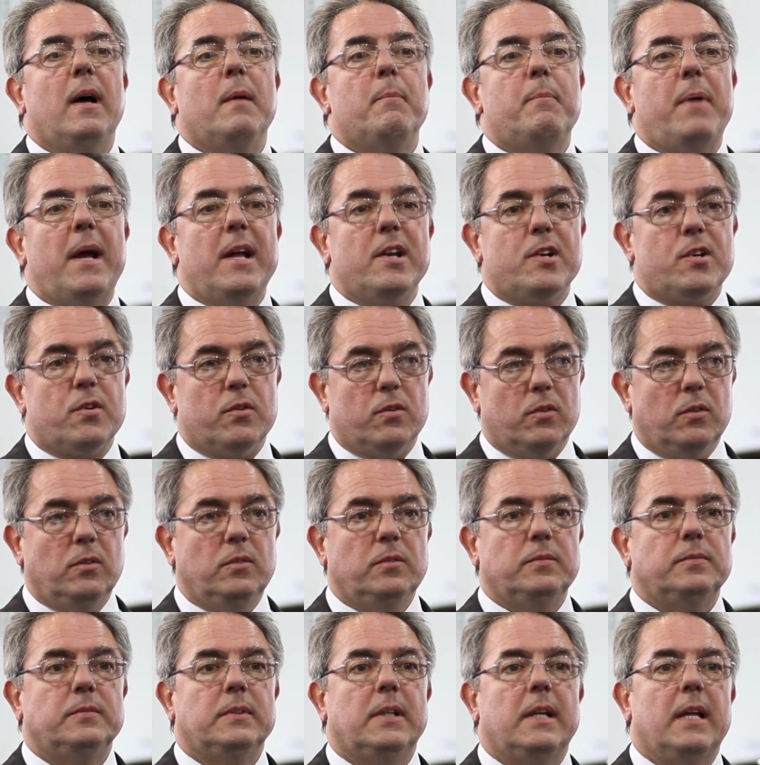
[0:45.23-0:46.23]
petrol,
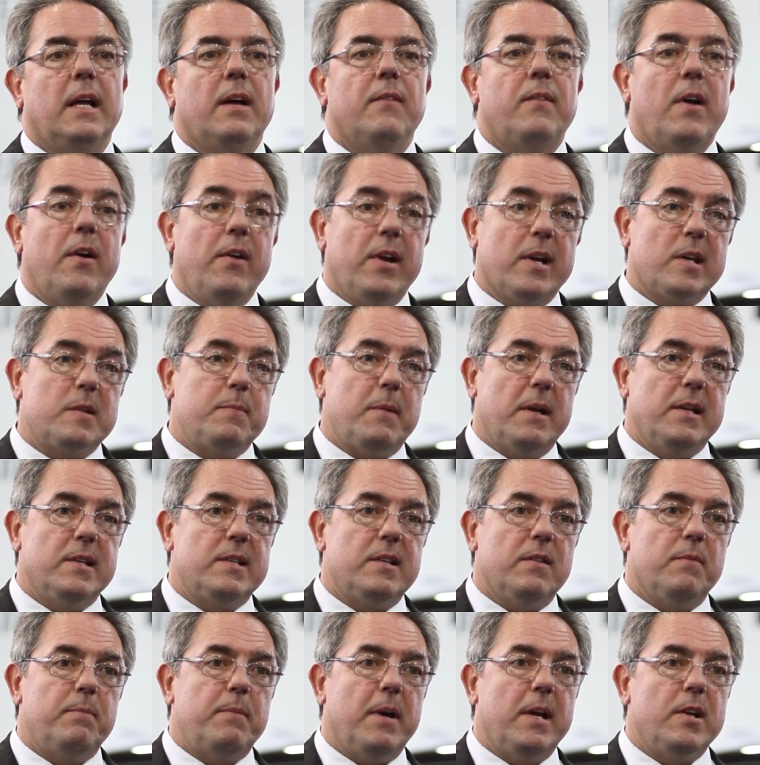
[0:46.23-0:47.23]
very
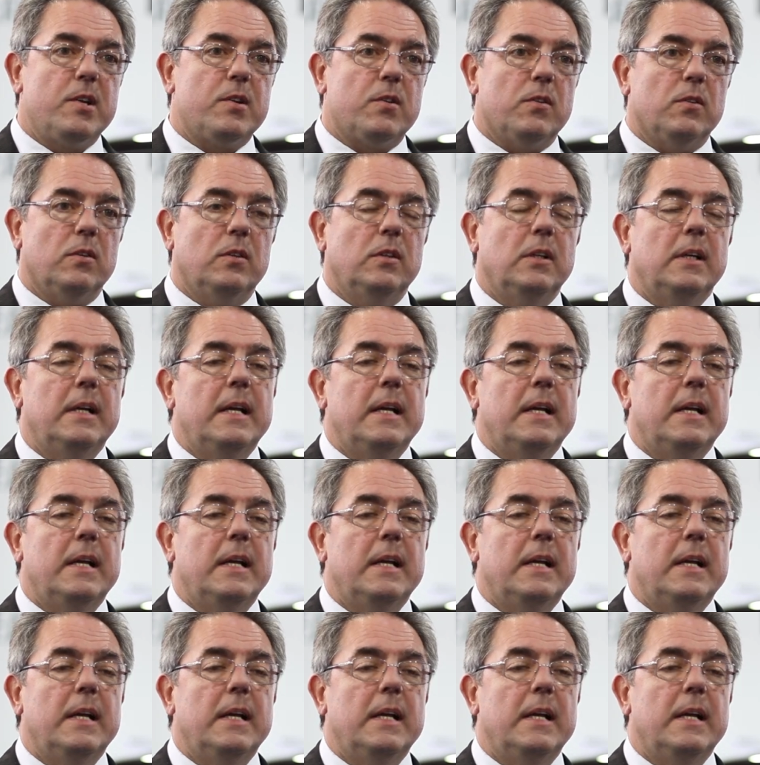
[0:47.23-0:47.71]
expensive petrol,